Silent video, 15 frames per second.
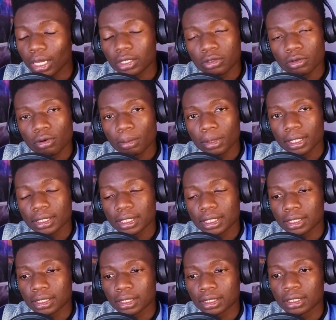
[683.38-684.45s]
I do hope they
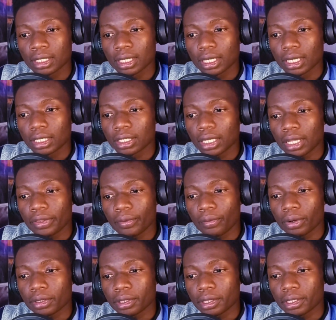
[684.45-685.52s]
succeed. And
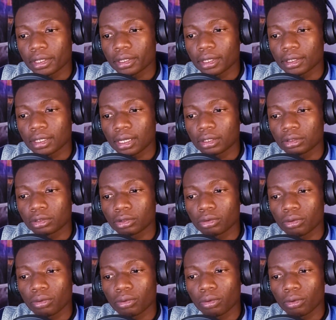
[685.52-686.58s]
other one thing that I
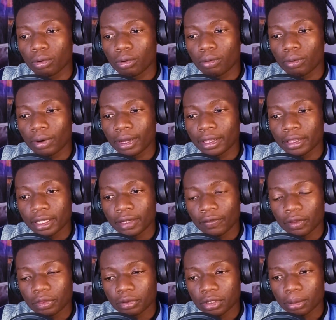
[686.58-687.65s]
don't know why they
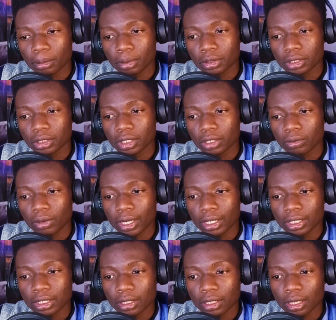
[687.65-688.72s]
never thought about it and why
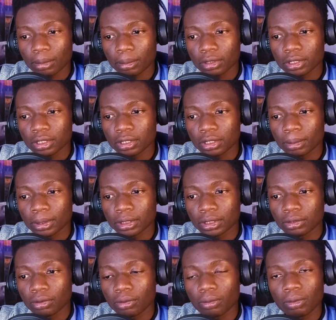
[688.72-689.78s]
I didn't think about it,
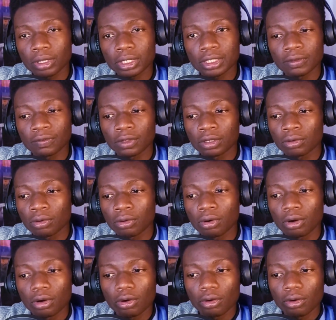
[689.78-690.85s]
but what if,
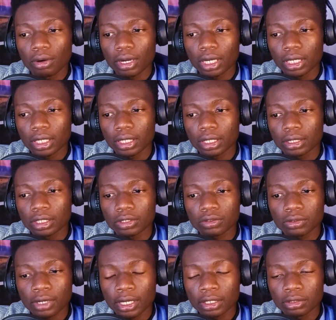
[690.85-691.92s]
they
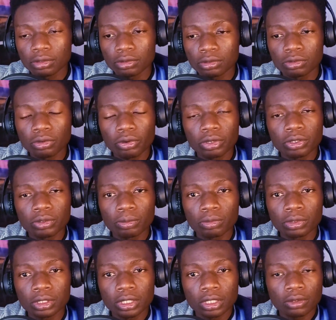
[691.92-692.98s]
tried to do it
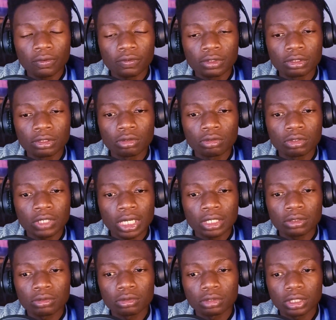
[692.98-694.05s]
instead of,
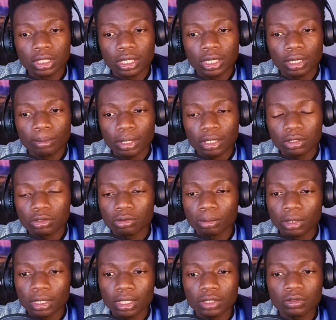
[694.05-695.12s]
trying to turn him back into
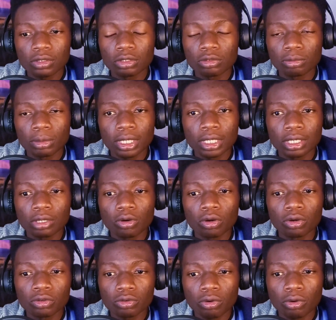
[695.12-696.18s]
human, they tried to make it
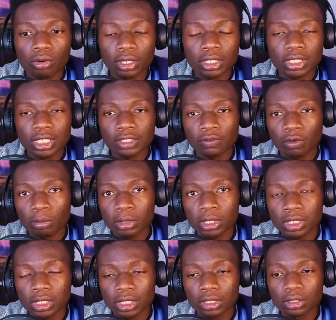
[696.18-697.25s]
control, a
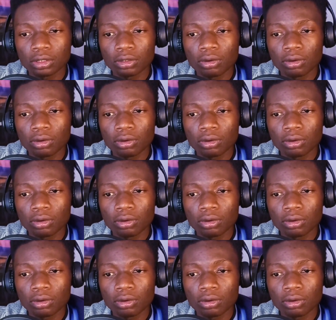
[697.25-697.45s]
transformation,